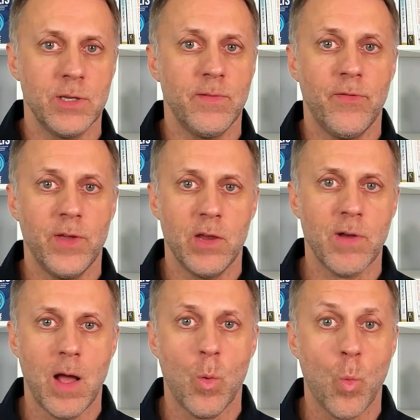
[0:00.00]
and figure
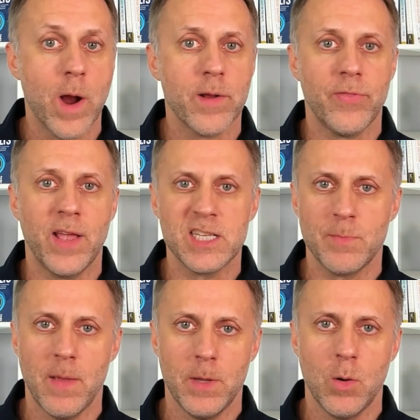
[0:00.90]
out where things
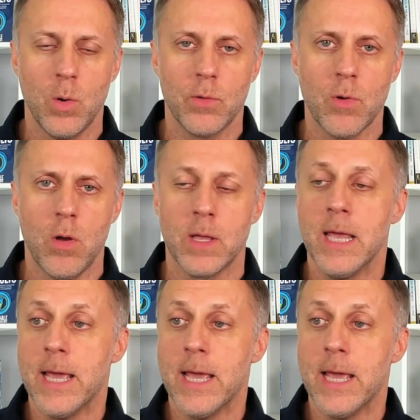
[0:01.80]
may be going wrong.